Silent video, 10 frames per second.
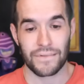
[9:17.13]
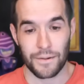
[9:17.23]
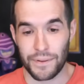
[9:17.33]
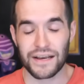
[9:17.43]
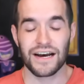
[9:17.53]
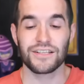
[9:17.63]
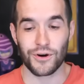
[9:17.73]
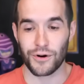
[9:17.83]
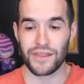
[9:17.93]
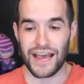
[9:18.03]
Because
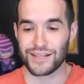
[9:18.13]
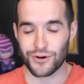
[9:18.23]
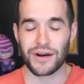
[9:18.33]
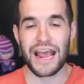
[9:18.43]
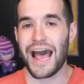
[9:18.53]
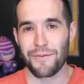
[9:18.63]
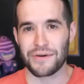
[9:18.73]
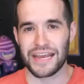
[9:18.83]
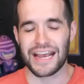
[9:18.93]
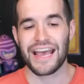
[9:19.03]
that's already
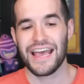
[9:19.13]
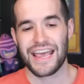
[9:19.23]
happening,